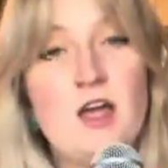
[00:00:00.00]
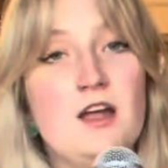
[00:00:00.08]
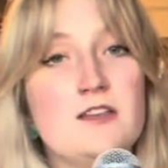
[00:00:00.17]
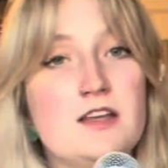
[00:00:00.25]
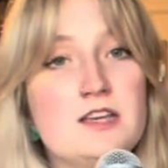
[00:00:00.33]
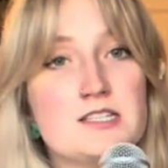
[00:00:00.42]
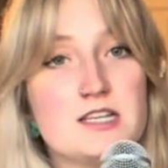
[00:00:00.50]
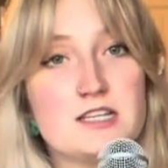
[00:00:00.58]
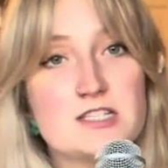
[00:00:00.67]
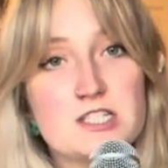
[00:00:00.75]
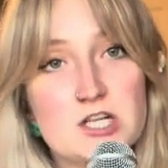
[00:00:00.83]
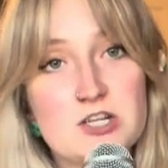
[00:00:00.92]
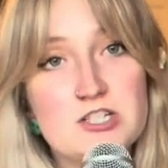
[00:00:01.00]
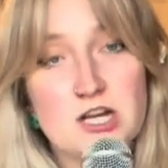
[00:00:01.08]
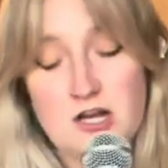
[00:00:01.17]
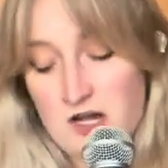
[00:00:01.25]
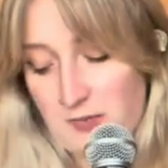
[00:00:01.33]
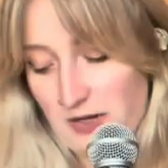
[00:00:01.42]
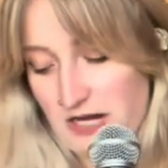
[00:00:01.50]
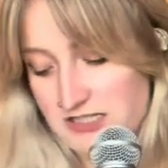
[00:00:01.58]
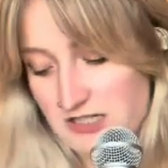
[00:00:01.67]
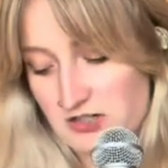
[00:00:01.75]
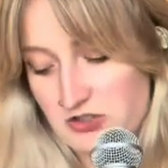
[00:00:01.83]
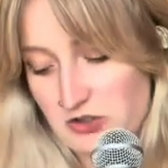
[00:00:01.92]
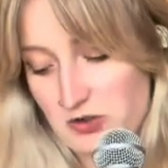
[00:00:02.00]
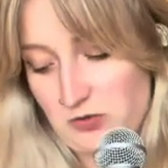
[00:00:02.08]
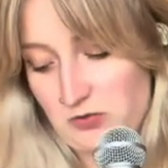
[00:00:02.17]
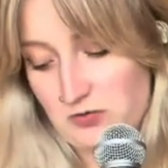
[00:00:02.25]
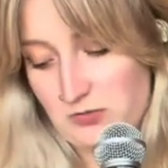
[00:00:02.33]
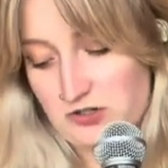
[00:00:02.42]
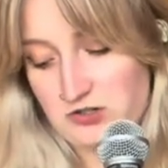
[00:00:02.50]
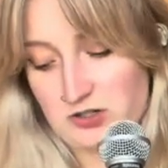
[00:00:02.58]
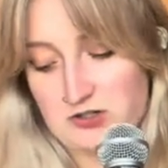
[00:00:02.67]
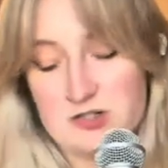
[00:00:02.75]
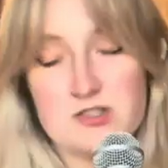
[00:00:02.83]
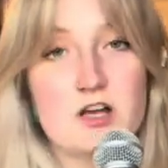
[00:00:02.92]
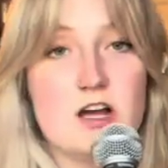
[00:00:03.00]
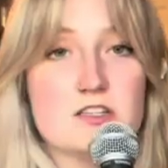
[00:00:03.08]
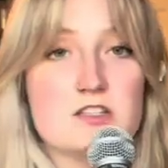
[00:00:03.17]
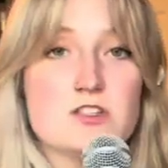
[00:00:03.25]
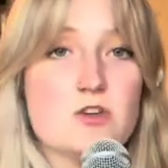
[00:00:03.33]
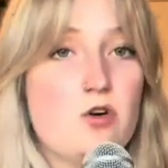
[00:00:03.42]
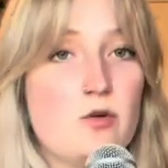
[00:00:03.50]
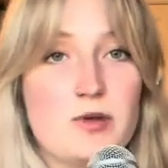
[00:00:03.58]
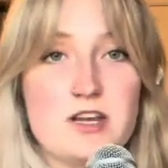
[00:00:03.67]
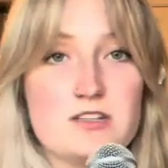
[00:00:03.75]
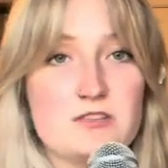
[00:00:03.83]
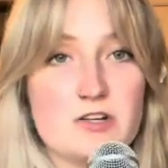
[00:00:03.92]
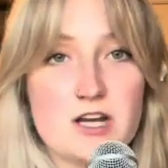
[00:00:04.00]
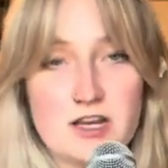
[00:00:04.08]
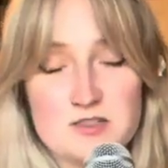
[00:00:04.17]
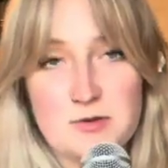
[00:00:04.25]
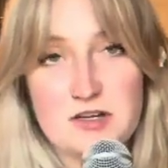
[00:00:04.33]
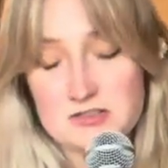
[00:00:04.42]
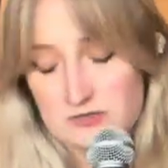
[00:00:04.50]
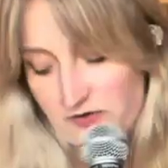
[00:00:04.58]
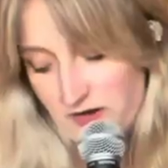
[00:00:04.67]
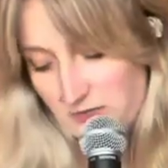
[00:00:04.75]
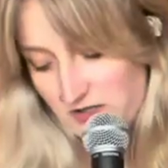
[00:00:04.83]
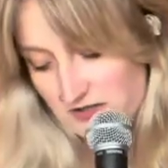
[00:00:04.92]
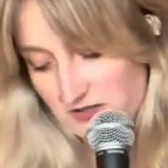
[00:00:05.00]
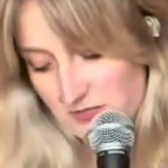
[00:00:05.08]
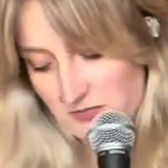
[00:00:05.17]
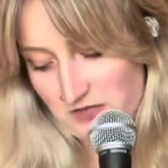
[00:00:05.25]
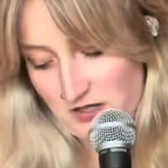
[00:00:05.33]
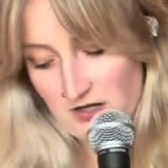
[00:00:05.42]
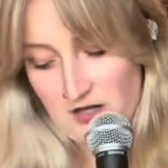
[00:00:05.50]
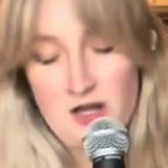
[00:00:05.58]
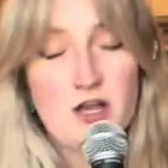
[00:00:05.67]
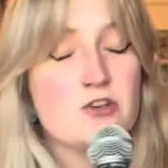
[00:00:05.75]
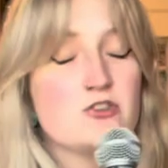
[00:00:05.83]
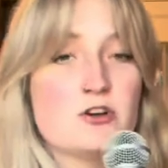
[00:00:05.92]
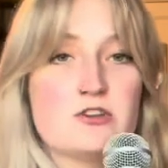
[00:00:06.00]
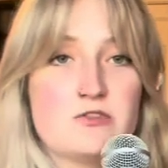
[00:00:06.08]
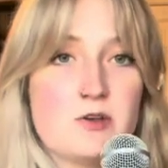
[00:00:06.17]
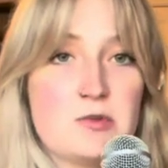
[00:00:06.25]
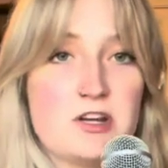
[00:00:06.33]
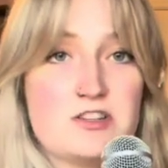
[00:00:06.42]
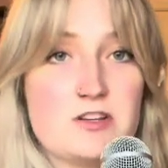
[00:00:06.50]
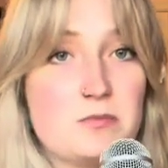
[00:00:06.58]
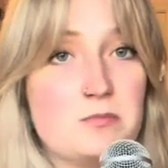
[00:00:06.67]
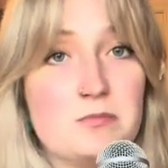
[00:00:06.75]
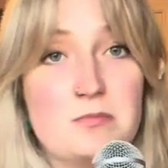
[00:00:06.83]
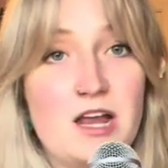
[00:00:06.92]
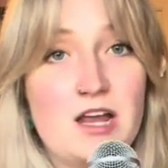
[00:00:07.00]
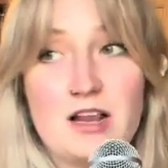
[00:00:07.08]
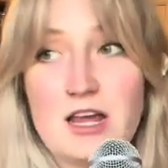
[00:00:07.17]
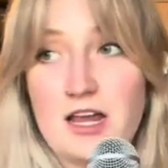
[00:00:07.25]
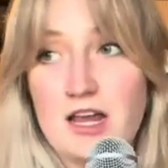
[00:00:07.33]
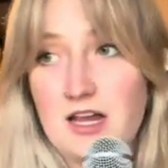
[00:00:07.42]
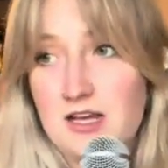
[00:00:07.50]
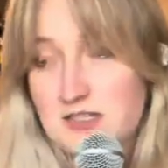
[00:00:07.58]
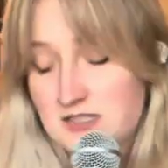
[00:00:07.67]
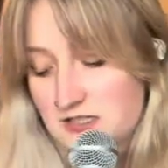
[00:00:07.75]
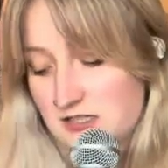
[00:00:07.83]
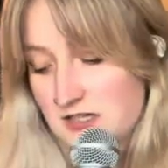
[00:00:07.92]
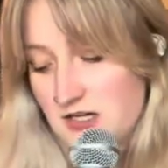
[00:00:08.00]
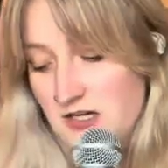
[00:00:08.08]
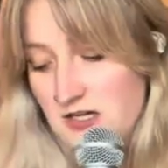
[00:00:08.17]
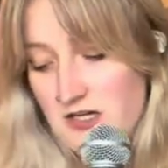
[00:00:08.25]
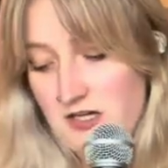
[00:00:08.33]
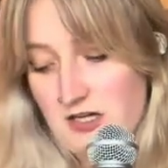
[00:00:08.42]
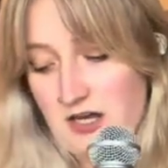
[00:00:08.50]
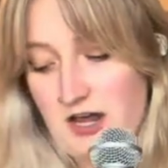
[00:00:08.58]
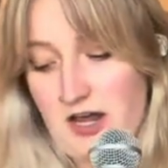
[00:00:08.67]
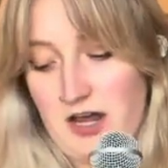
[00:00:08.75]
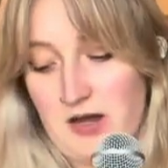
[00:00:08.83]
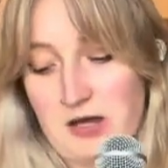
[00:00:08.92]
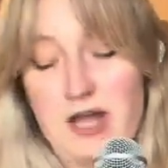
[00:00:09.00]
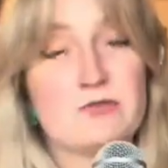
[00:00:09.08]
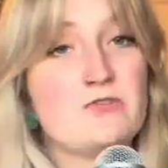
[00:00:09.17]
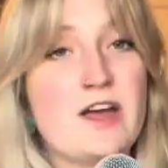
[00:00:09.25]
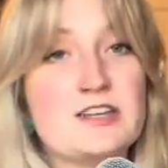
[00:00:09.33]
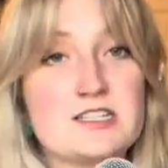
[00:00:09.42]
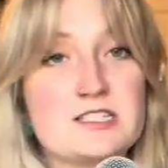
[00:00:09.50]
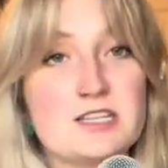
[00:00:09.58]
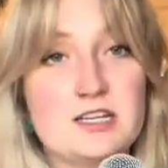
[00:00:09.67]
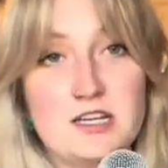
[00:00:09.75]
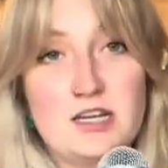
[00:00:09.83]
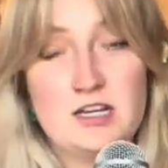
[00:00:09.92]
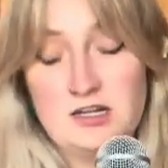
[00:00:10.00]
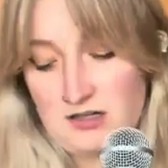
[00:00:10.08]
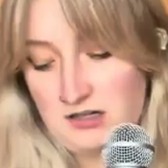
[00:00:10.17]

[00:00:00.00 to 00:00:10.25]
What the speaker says: This is such a complex issue which touches on so many different aspects of feminism, choice feminism, male gaze, and fantasy,